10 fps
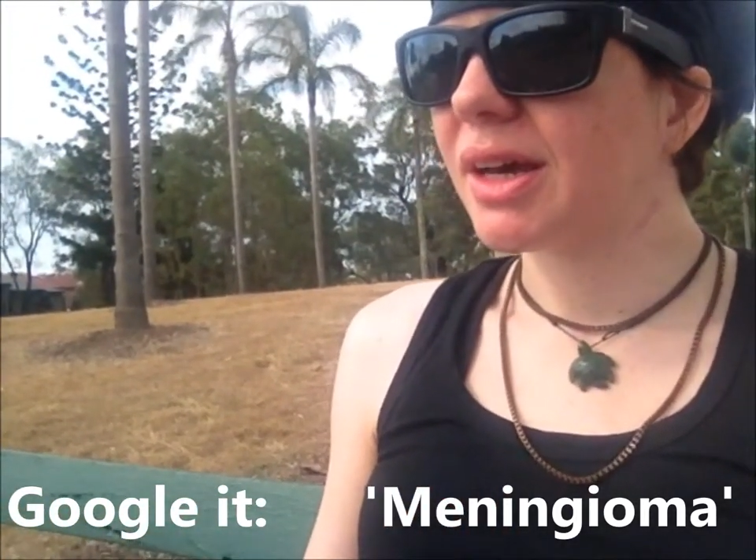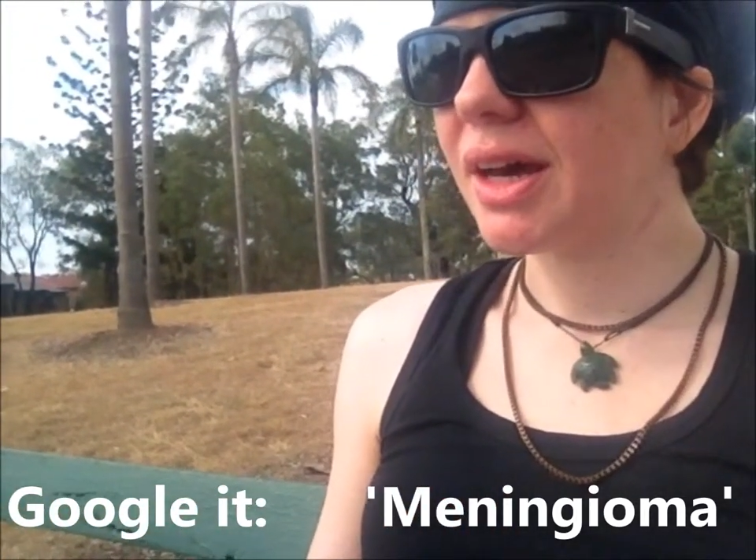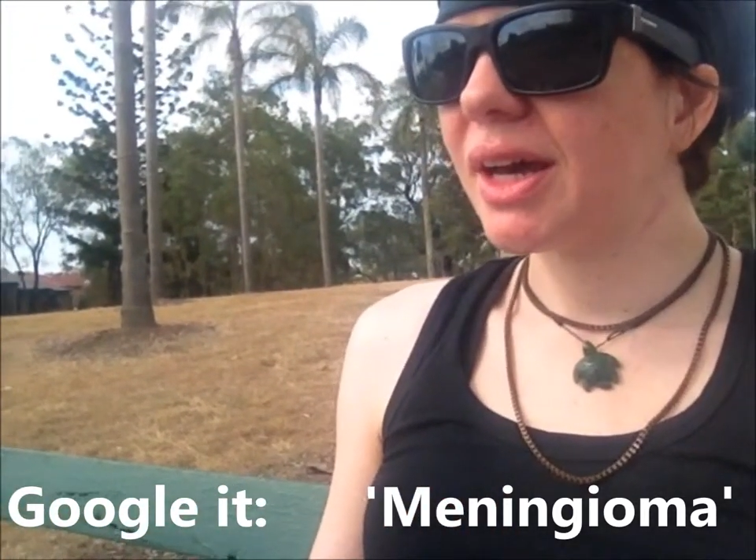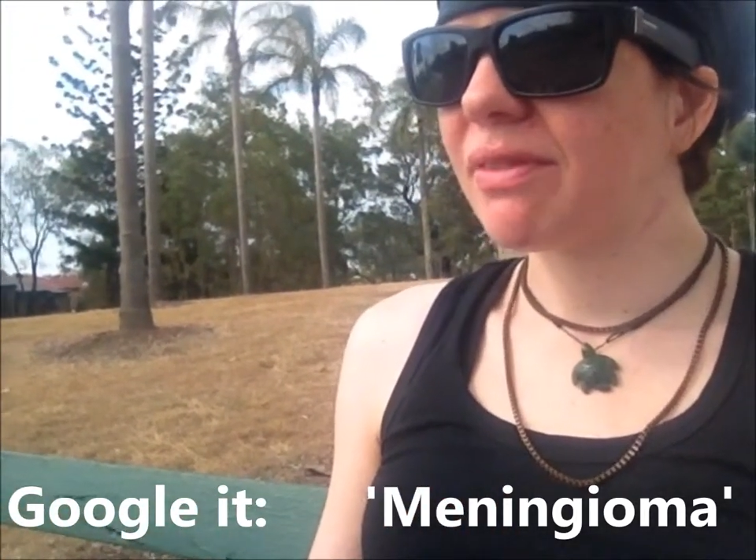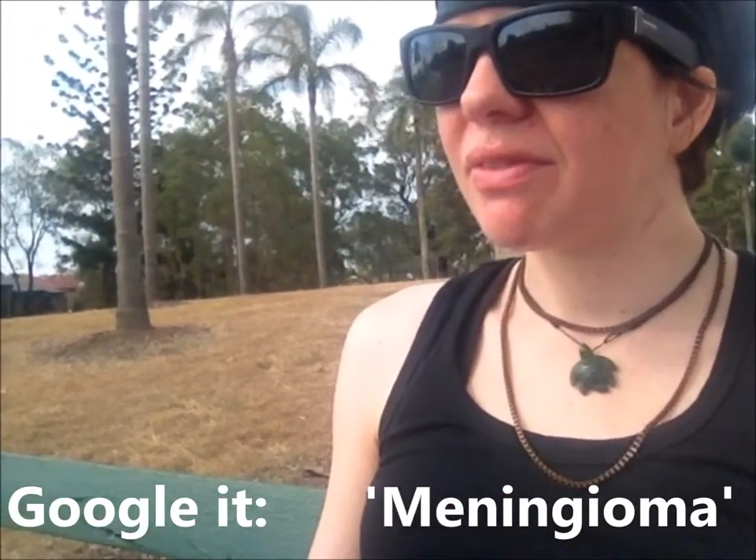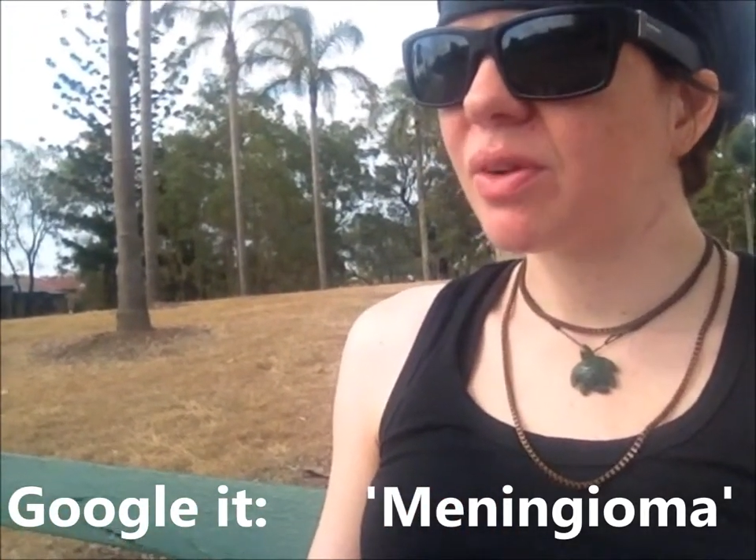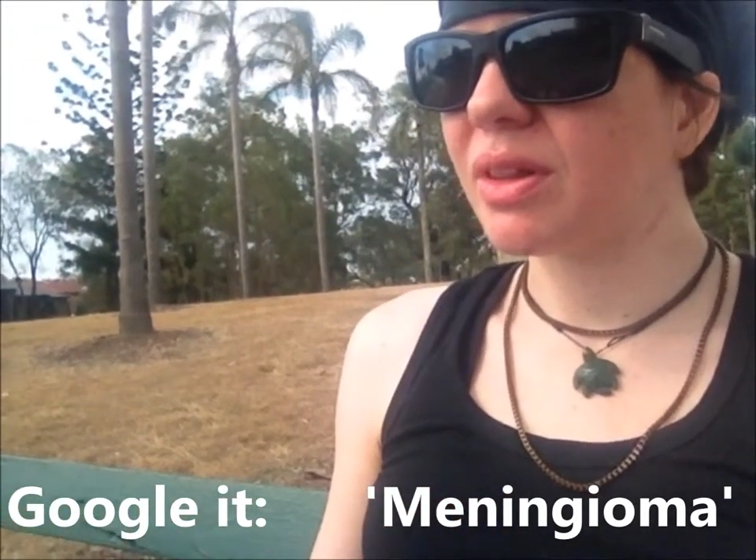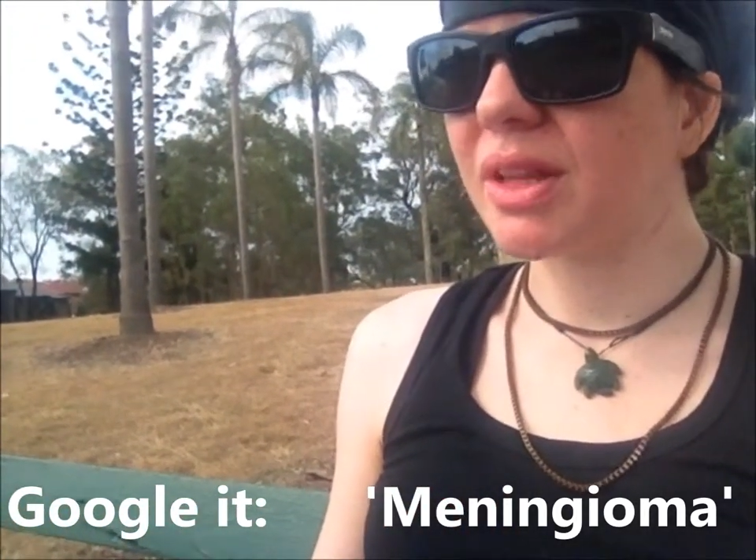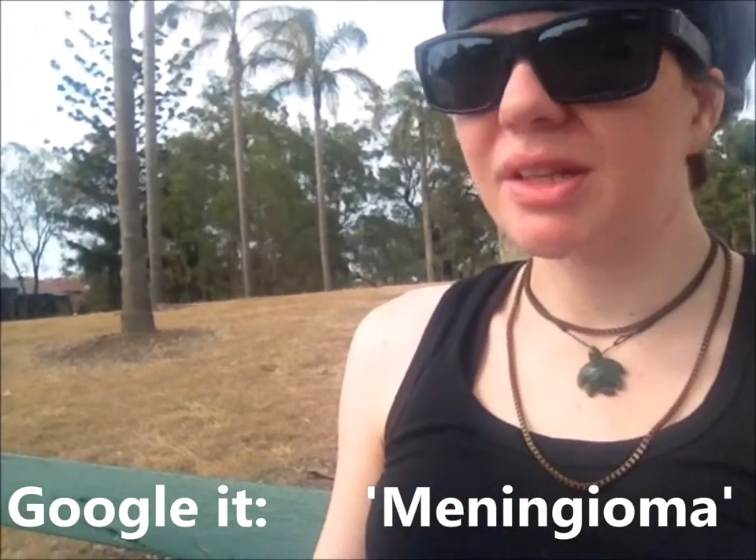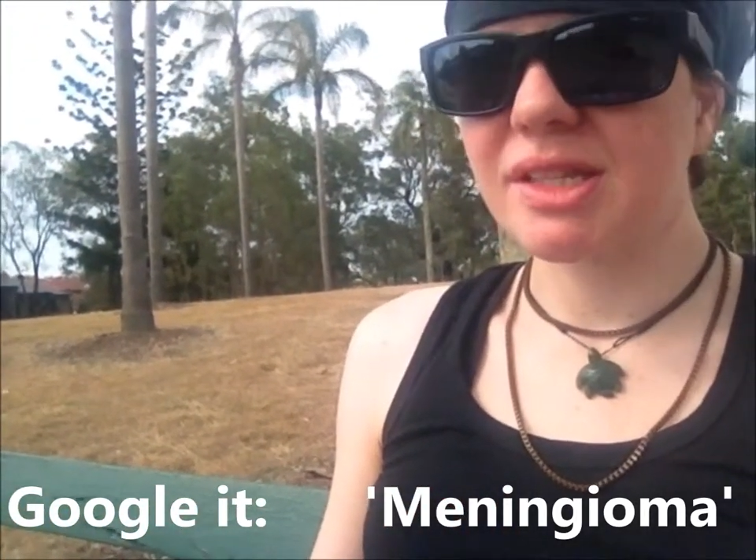I have
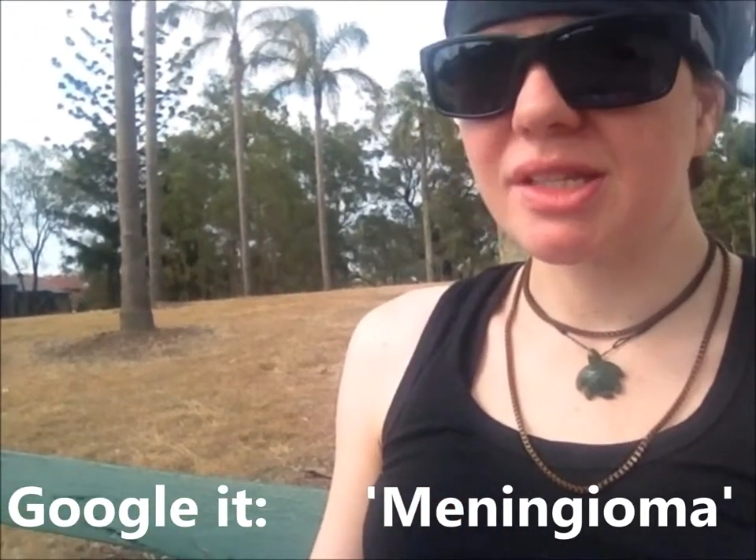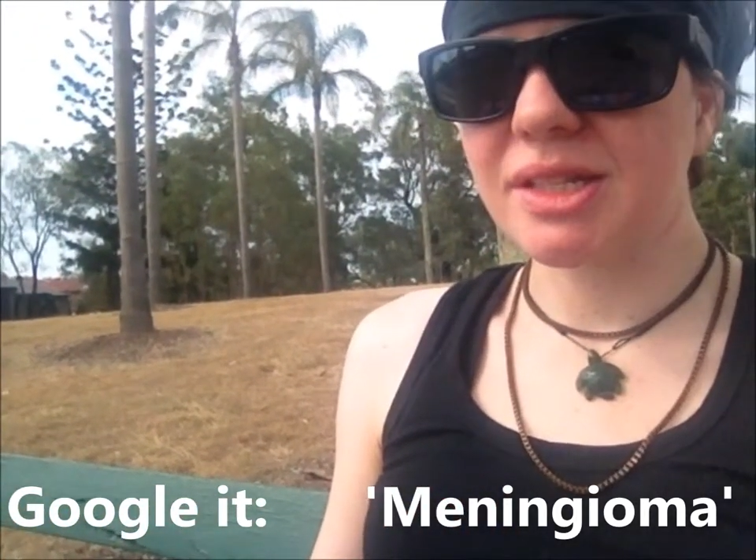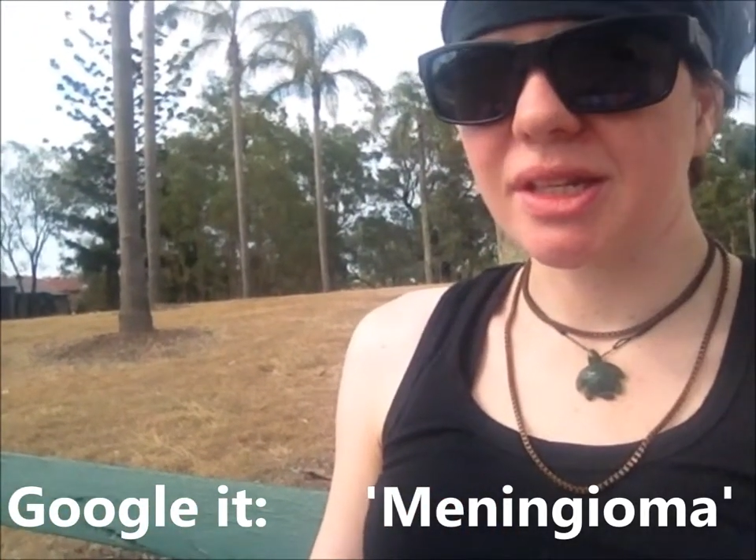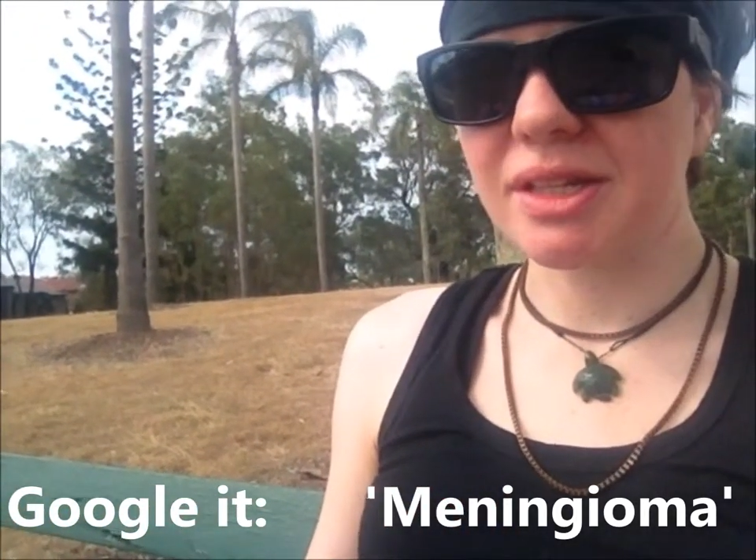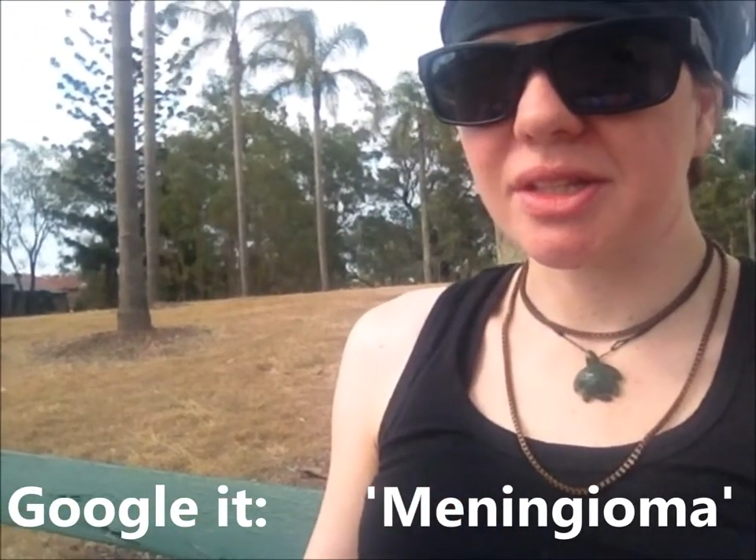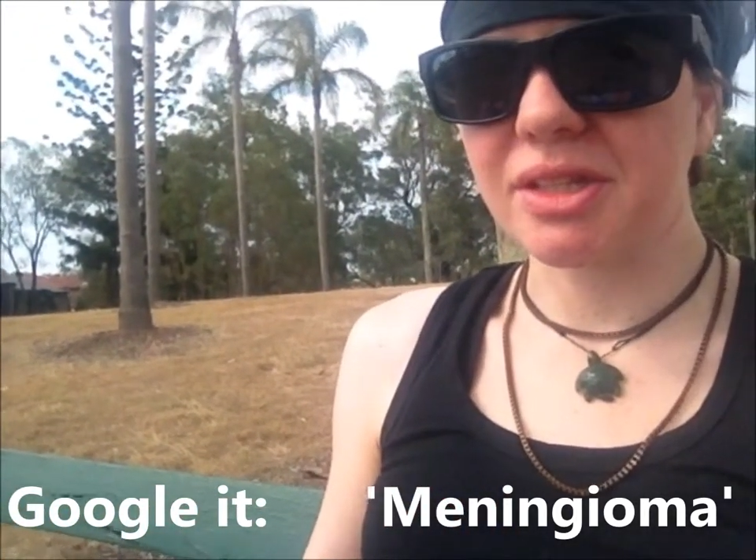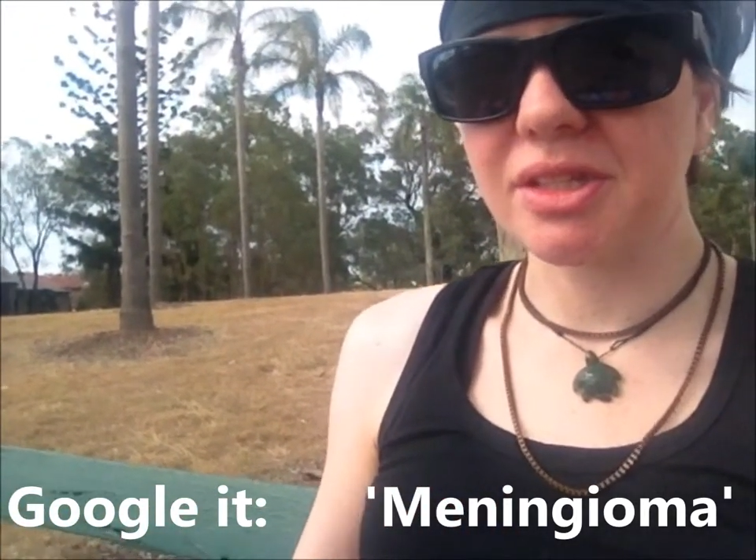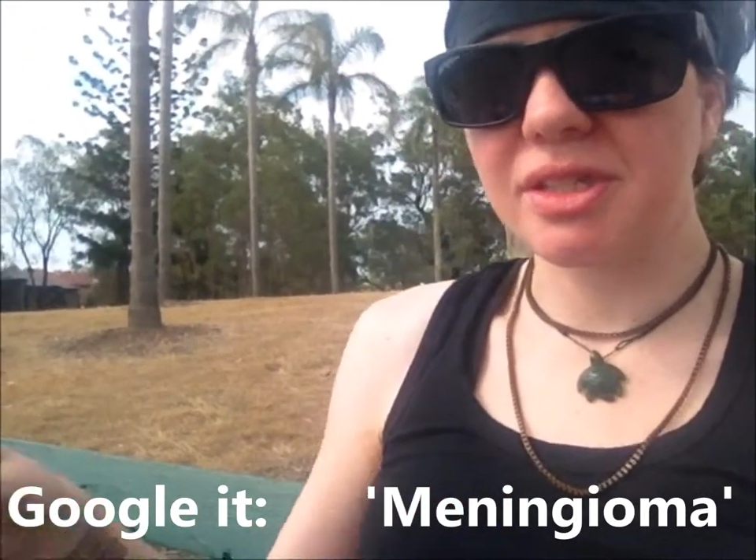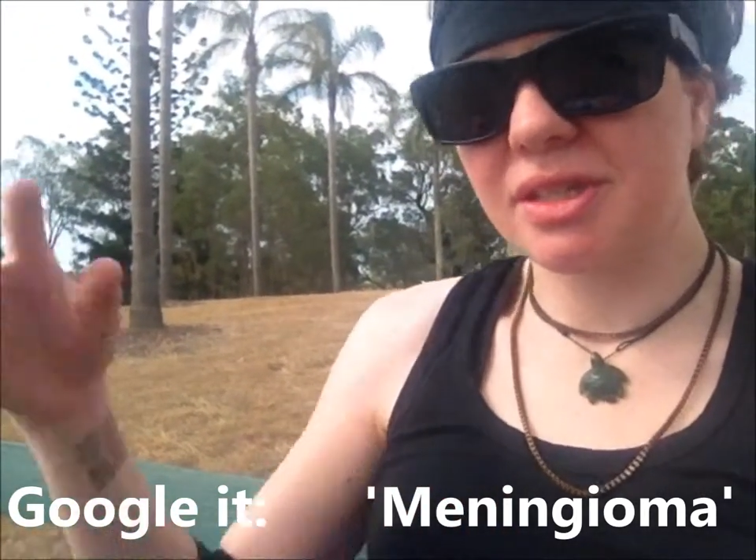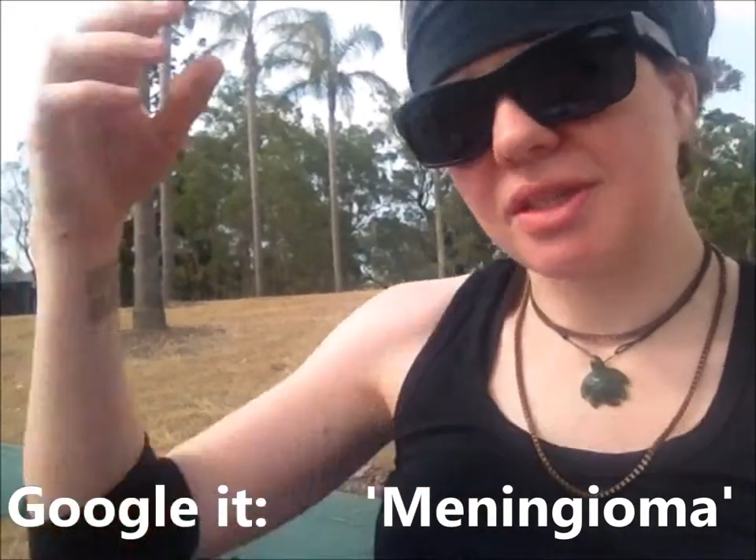one that's stuck in,
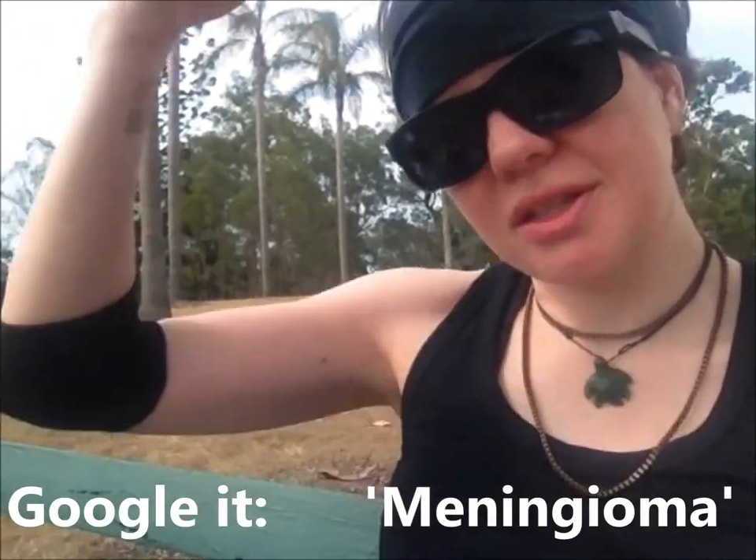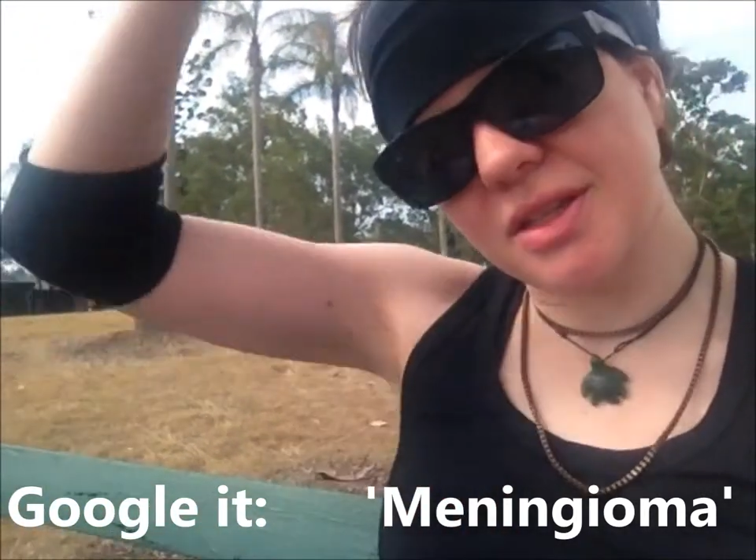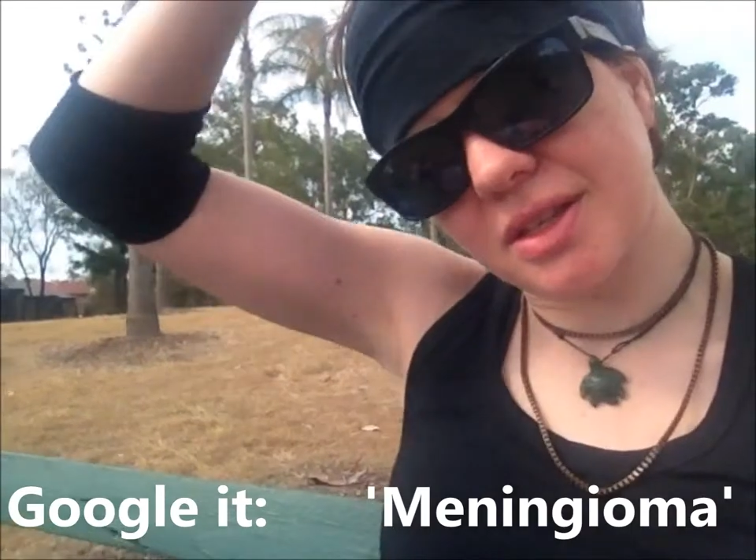this,